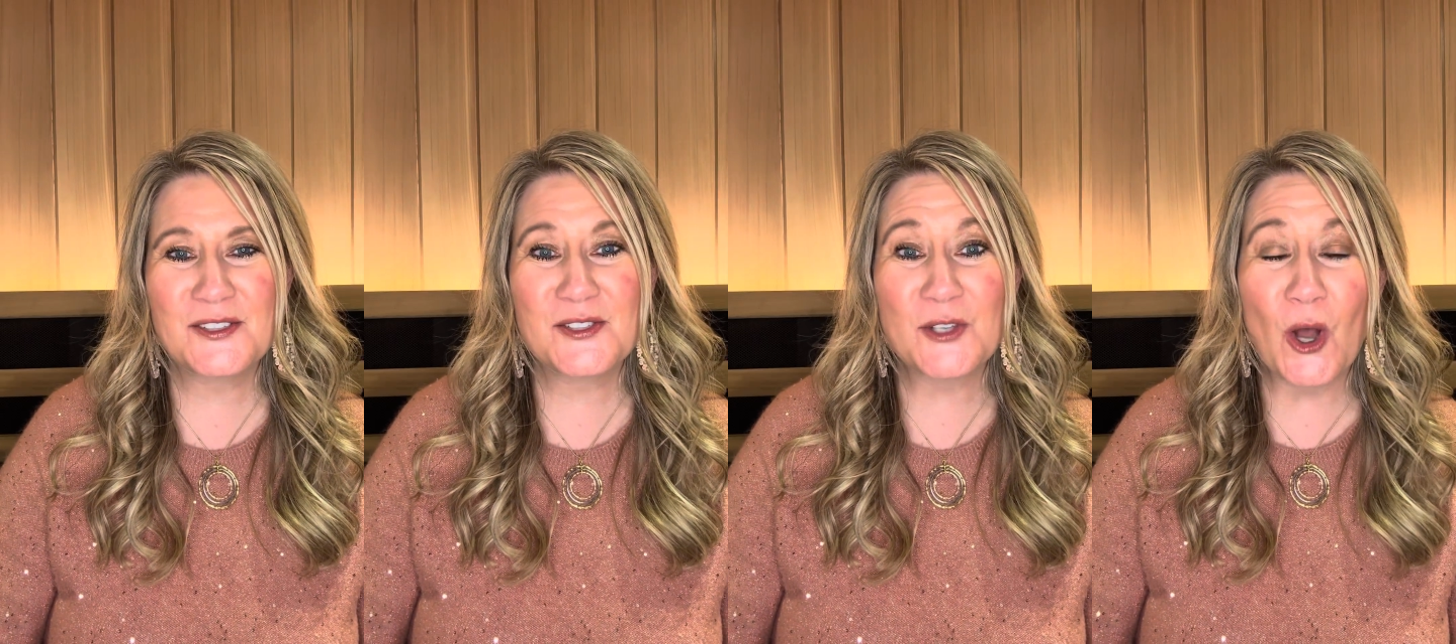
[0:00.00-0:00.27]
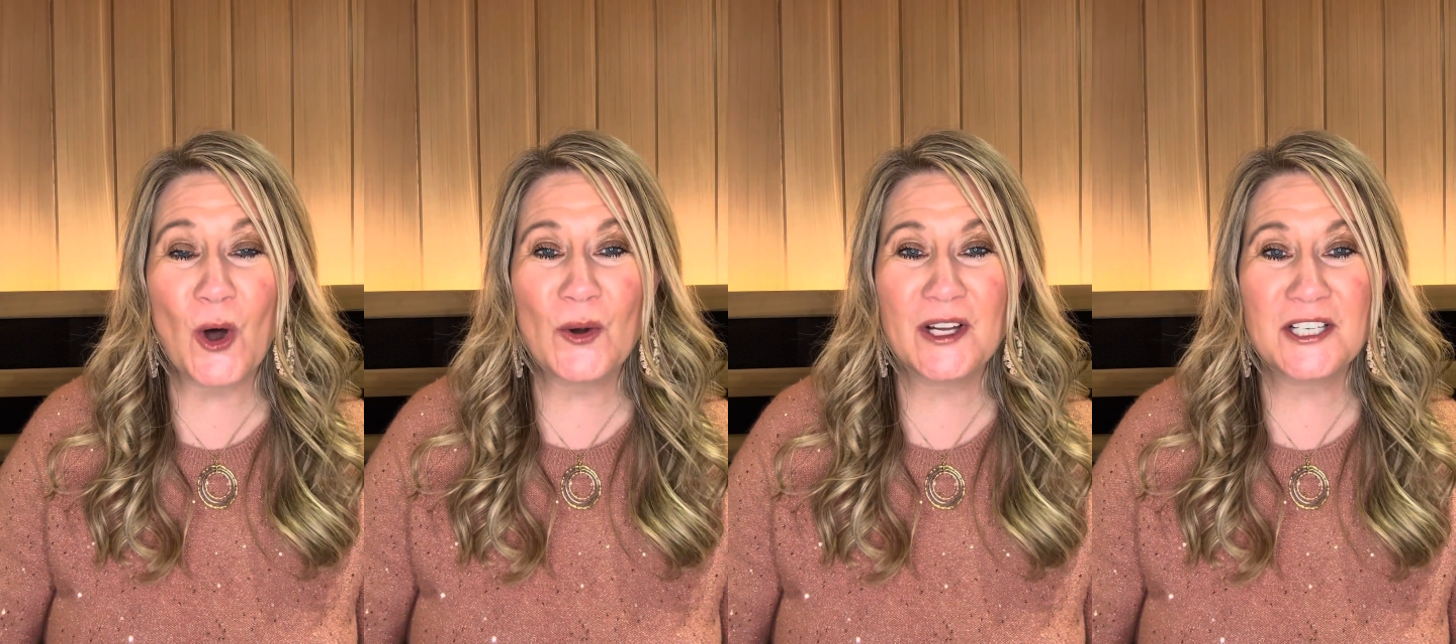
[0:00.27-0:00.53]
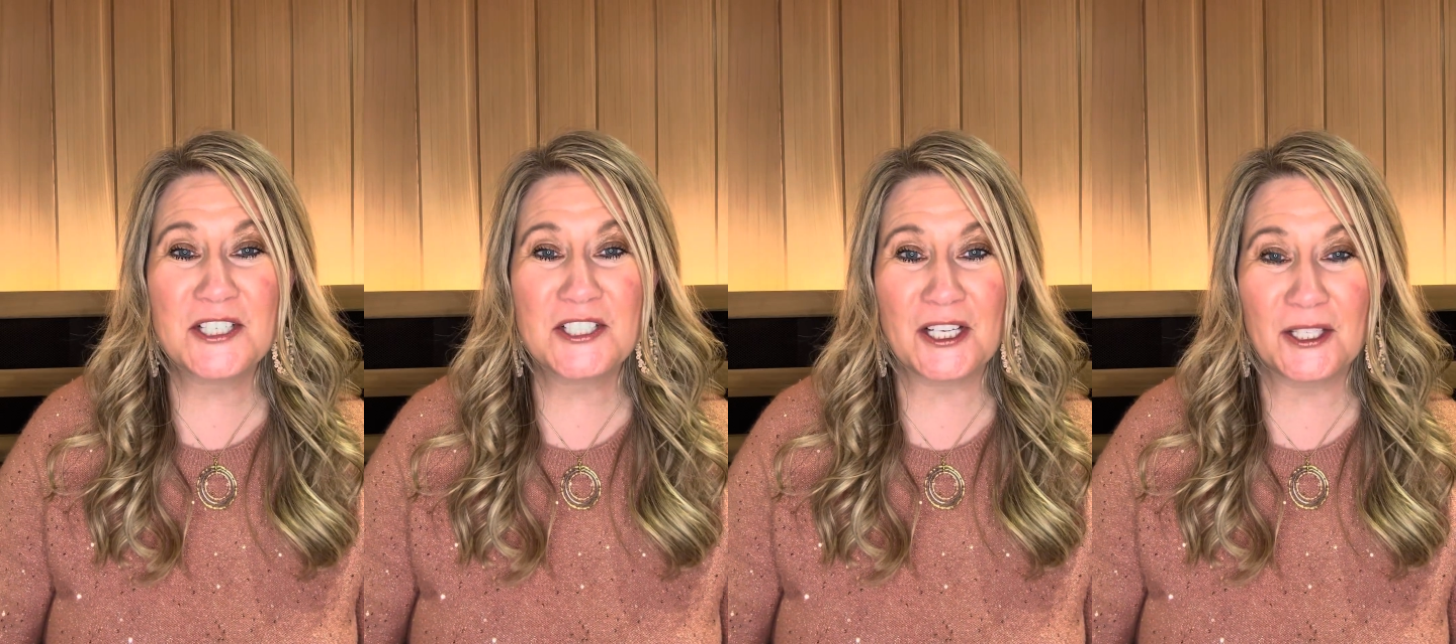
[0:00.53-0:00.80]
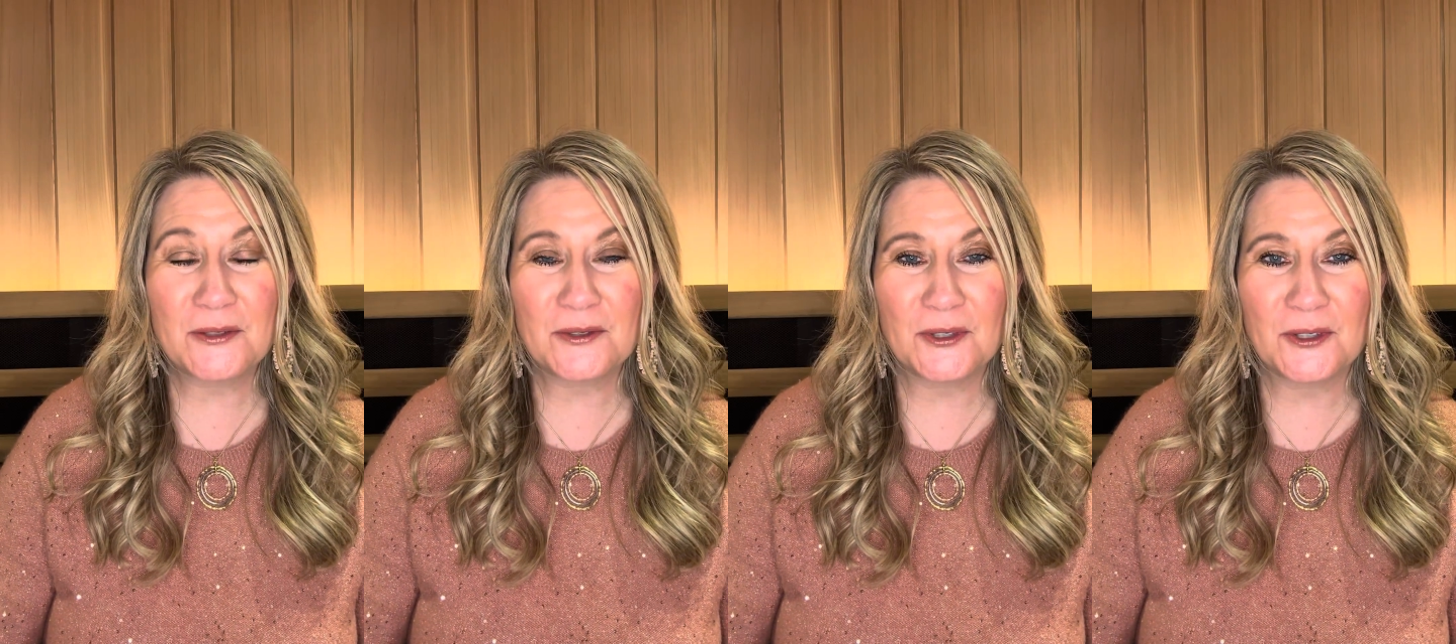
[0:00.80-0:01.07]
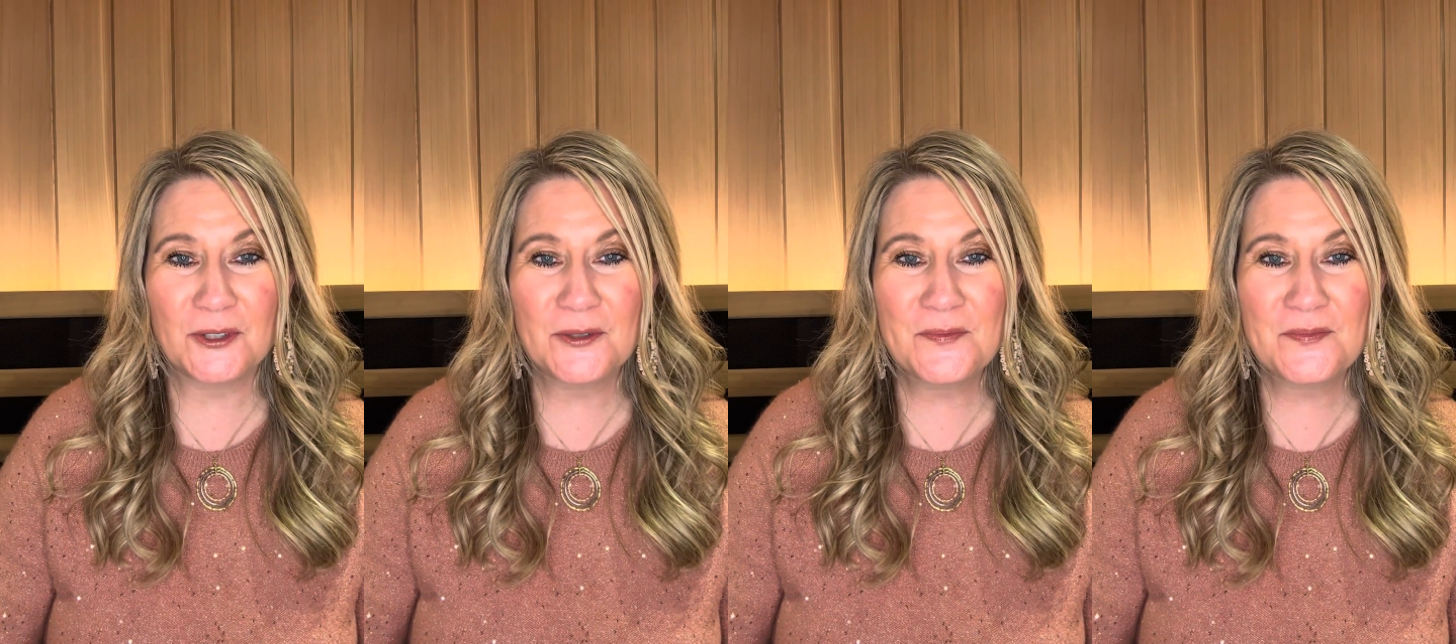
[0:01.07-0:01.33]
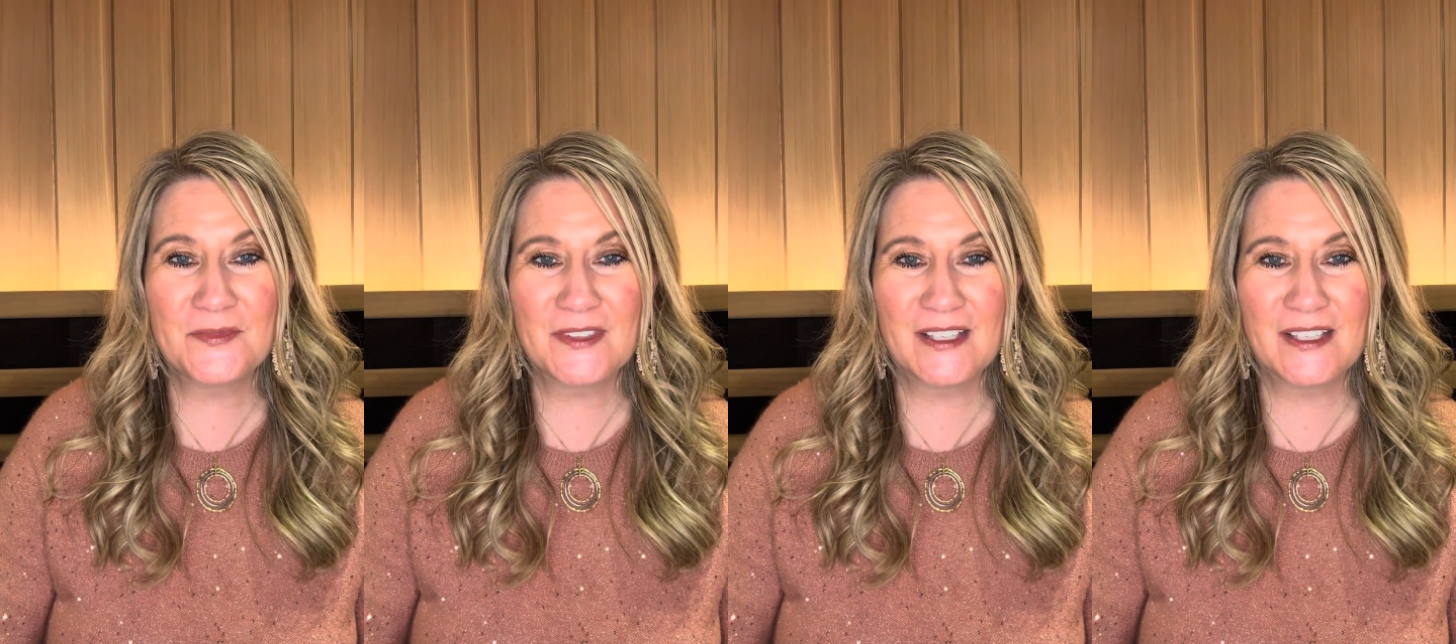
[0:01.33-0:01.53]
salt in general